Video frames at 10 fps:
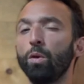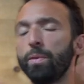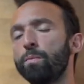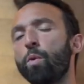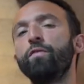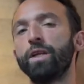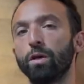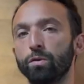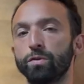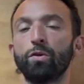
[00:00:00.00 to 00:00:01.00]
there will be more
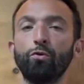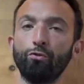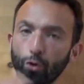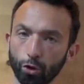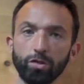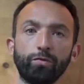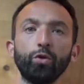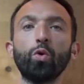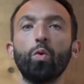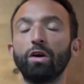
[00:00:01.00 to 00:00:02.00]
videos for those of
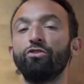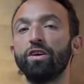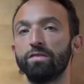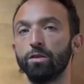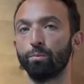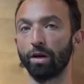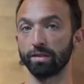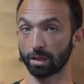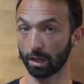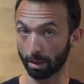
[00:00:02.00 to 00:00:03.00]
you who are chasing the
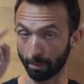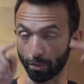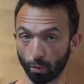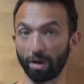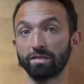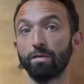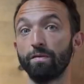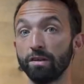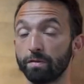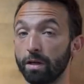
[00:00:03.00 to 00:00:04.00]
press, but the rest of
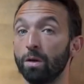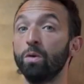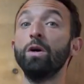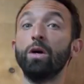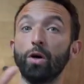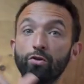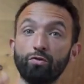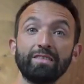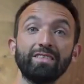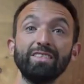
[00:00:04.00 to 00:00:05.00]
this video
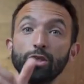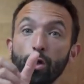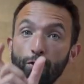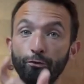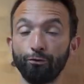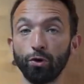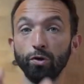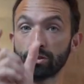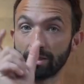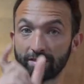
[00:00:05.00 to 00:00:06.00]
addresses the
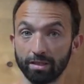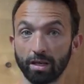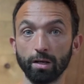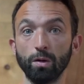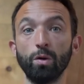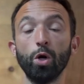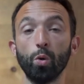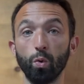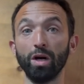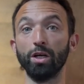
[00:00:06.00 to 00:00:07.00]
first scenario,
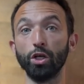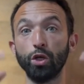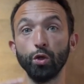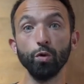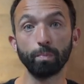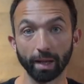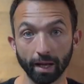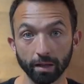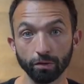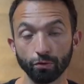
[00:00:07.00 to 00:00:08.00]
where you
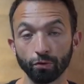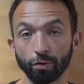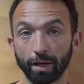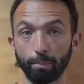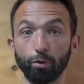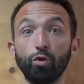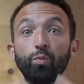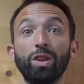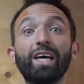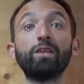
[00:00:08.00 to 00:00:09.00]
planche but you
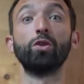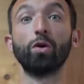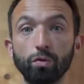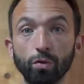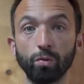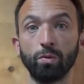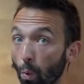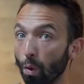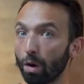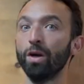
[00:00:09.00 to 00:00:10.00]
would like not to,
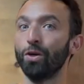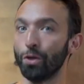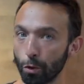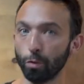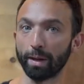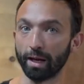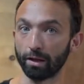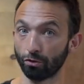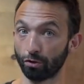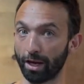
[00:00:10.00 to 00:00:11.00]
or you
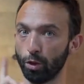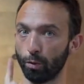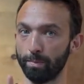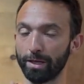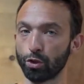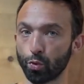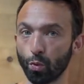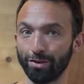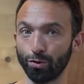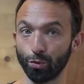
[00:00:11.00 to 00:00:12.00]
planche and you want to make
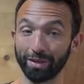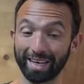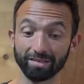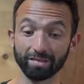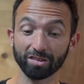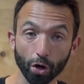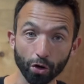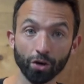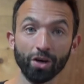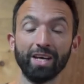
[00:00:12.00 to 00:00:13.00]
sure that you don't get
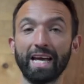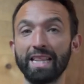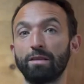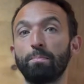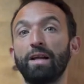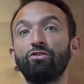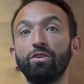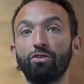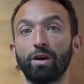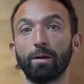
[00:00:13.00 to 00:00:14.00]
stuck in that
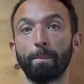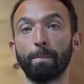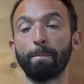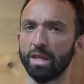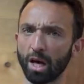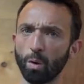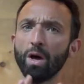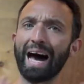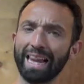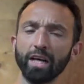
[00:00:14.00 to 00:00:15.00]
planching jail.
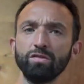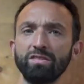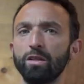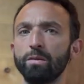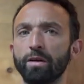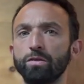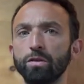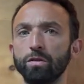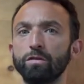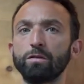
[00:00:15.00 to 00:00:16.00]
Now, I like to say to my
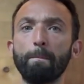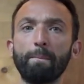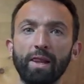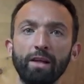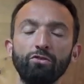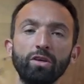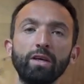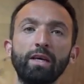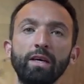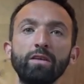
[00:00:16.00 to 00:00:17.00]
students,
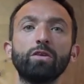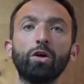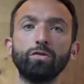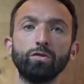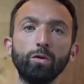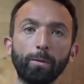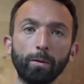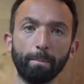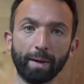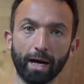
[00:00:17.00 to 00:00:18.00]
planching is a
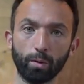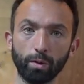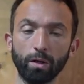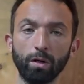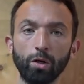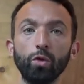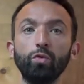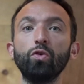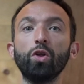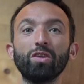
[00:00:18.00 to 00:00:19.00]
superpower.
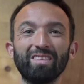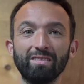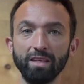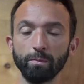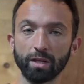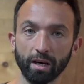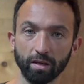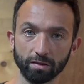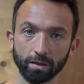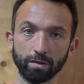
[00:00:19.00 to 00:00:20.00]
Do not
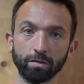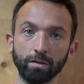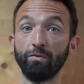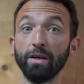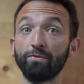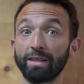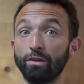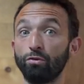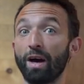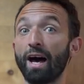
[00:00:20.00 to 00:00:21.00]
demonize it. The very fact
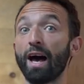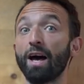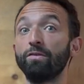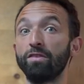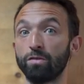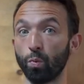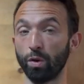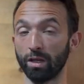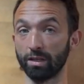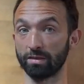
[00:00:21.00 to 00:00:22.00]
that you have this
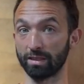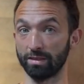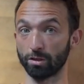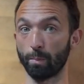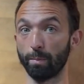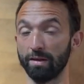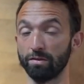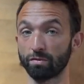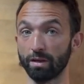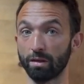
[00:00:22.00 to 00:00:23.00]
awareness and this upper body
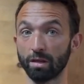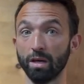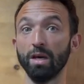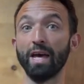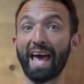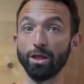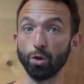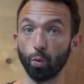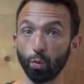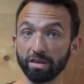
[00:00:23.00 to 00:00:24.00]
strength
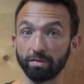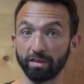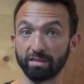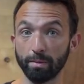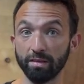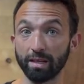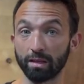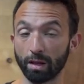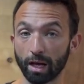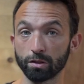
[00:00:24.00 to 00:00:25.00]
and the wrist flexibility
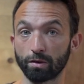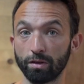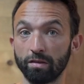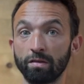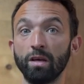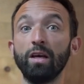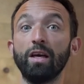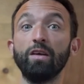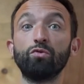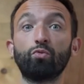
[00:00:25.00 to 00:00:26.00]
that allows for it
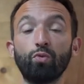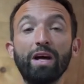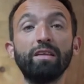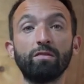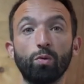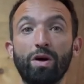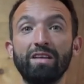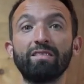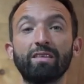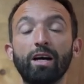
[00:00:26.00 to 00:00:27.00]
is great when
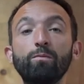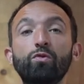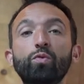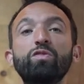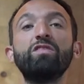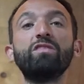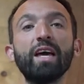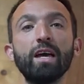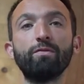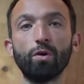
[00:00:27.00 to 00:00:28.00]
it's time to
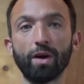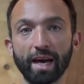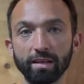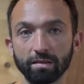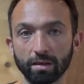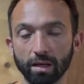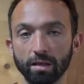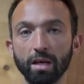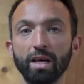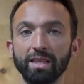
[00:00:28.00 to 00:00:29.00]
save a
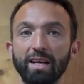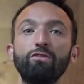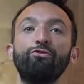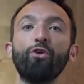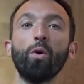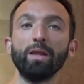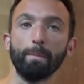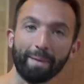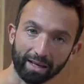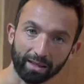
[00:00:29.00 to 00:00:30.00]
handstand that is
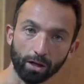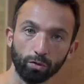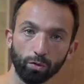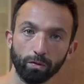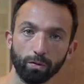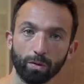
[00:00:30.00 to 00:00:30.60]
falling back down to the